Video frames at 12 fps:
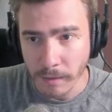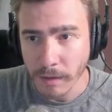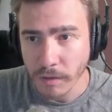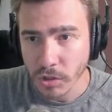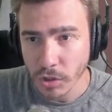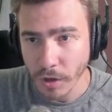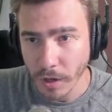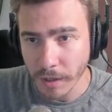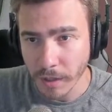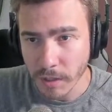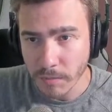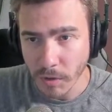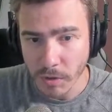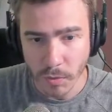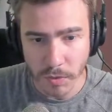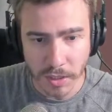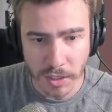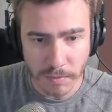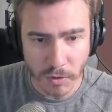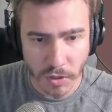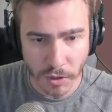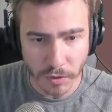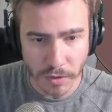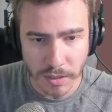turn on gizmos. So with gizmos
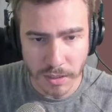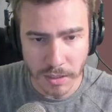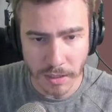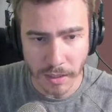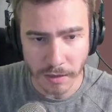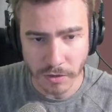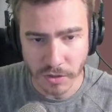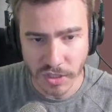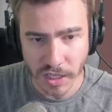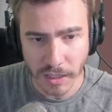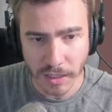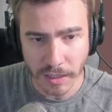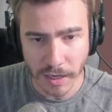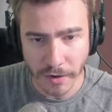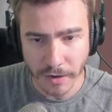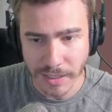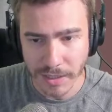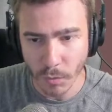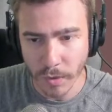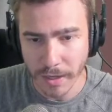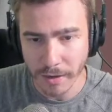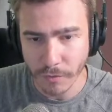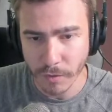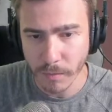on, you can see that there's technically areas that we
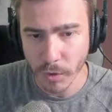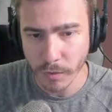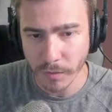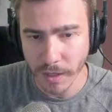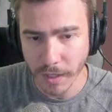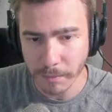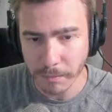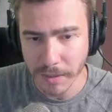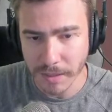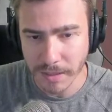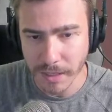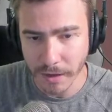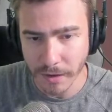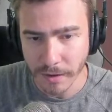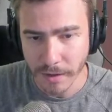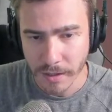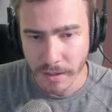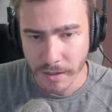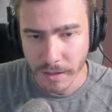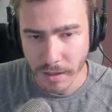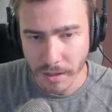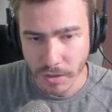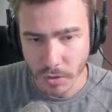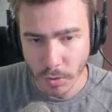have removed any bits that are
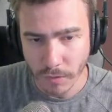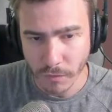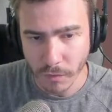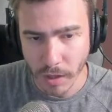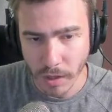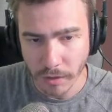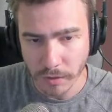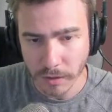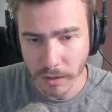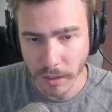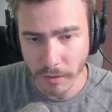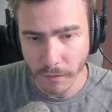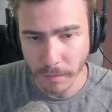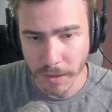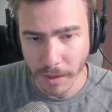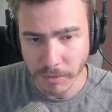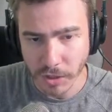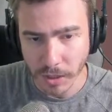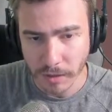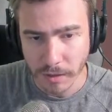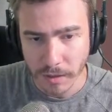deleted from the object.